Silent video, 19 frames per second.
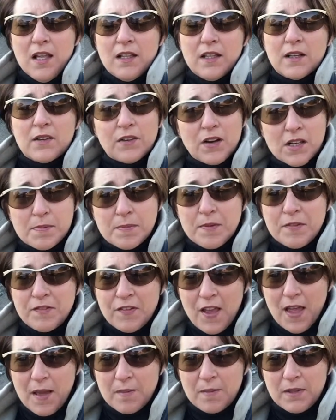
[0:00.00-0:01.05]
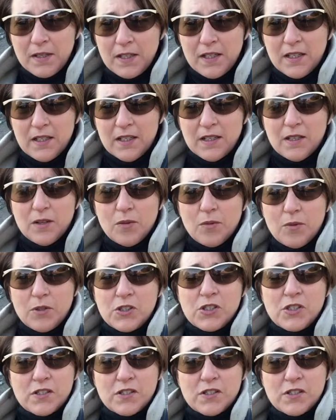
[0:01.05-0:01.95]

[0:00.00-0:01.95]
The Crespi family, which